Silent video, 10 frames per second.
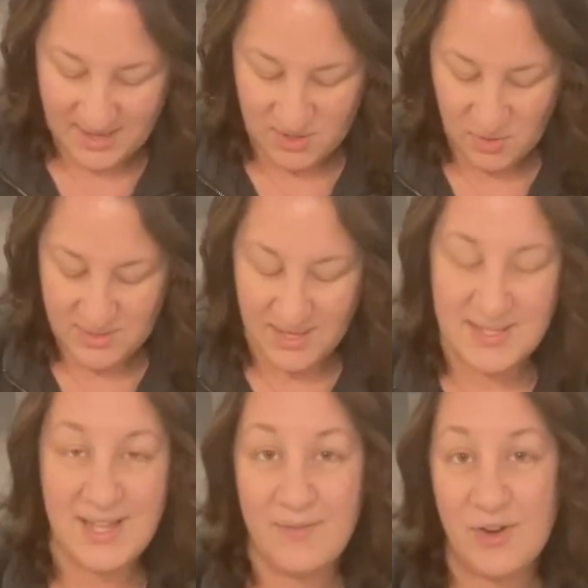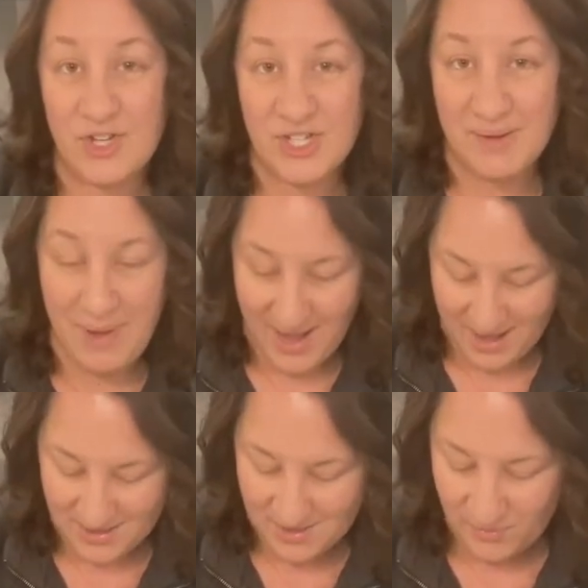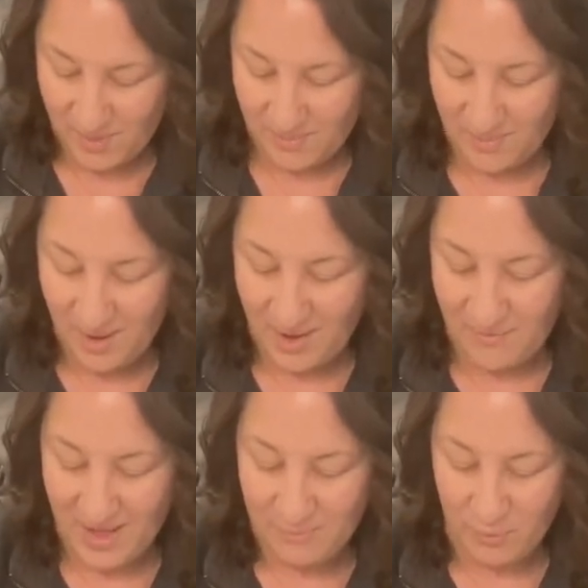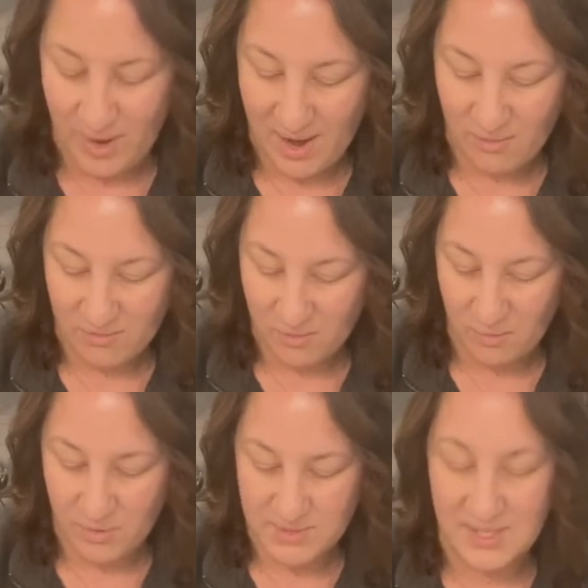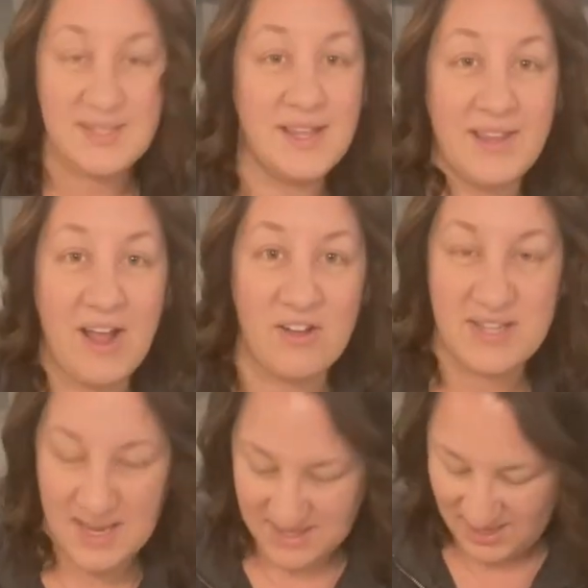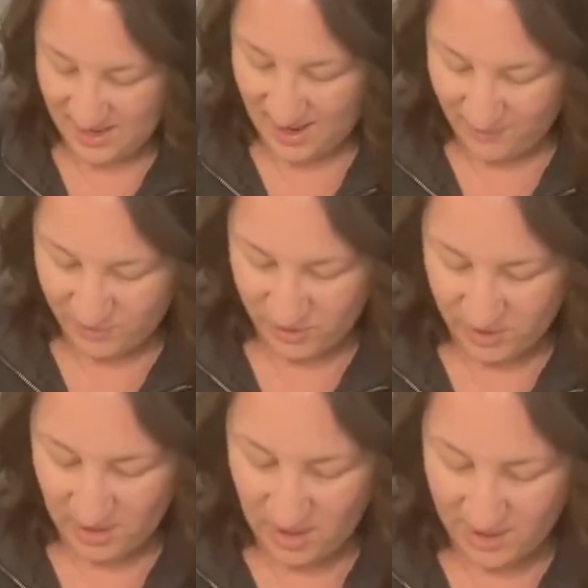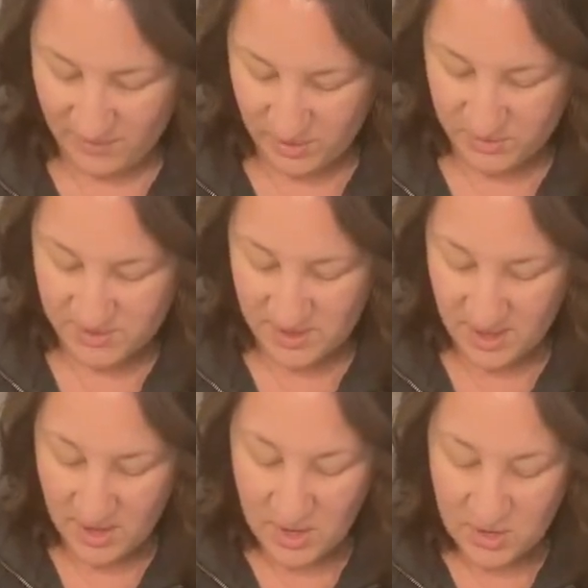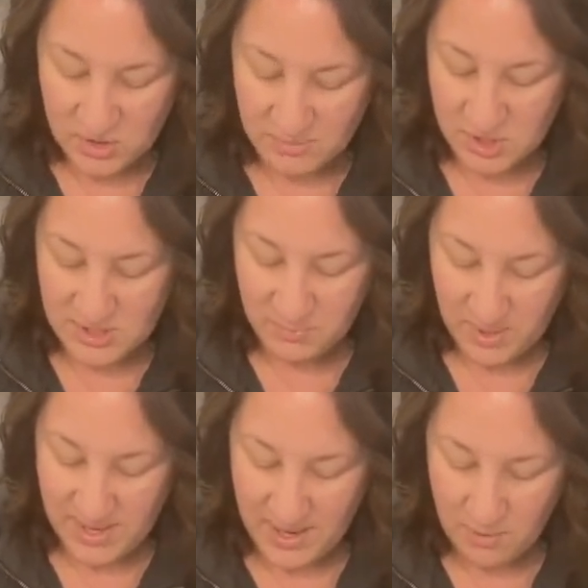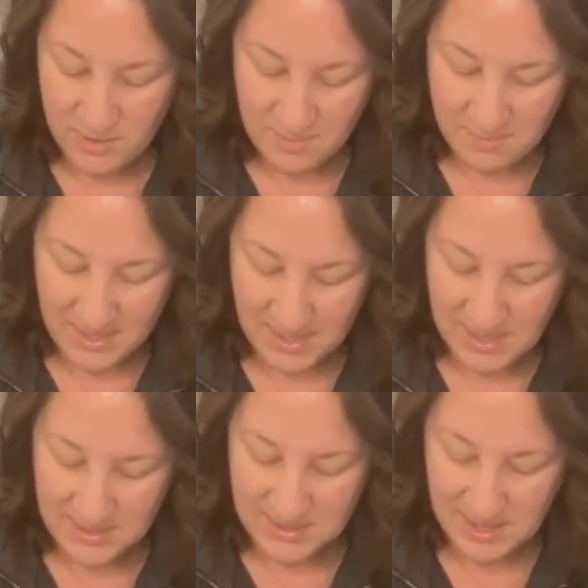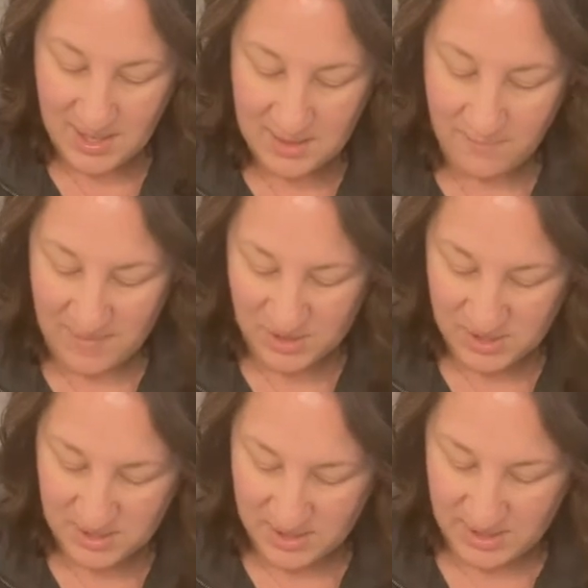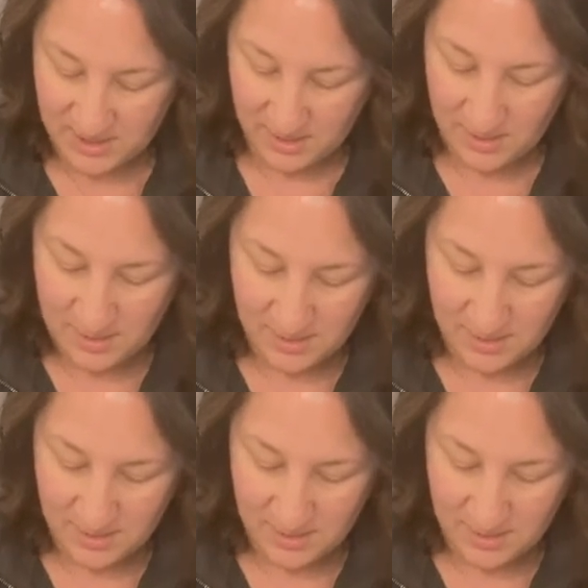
So it's gonna save your sheet pans from kind of that brown grossness that they all tend to get after a lot of use. So I'm just spreading out the meat and the veggies on here.